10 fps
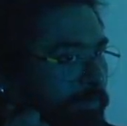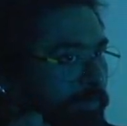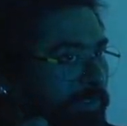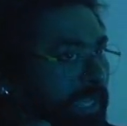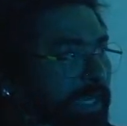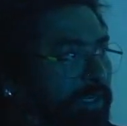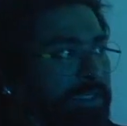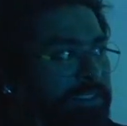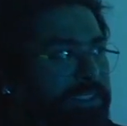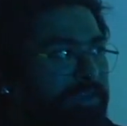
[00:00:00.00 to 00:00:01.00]
That
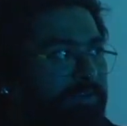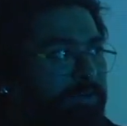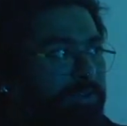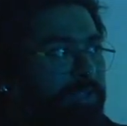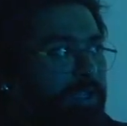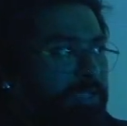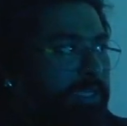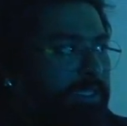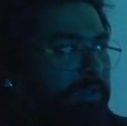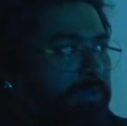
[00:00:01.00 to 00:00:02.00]
in itself, I
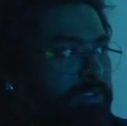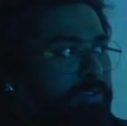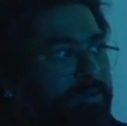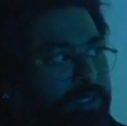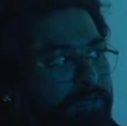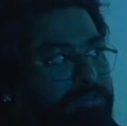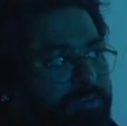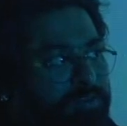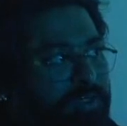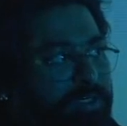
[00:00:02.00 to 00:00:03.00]
think, also becomes
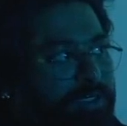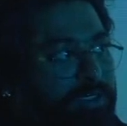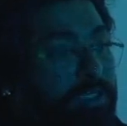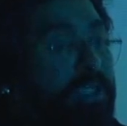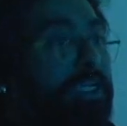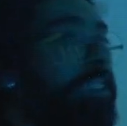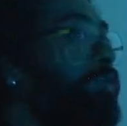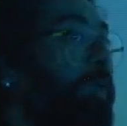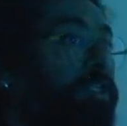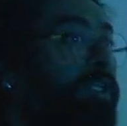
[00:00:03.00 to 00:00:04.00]
difficult,
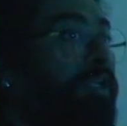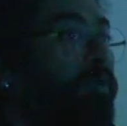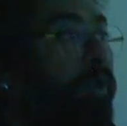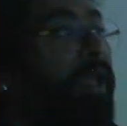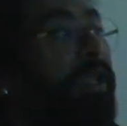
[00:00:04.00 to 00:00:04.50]
especially where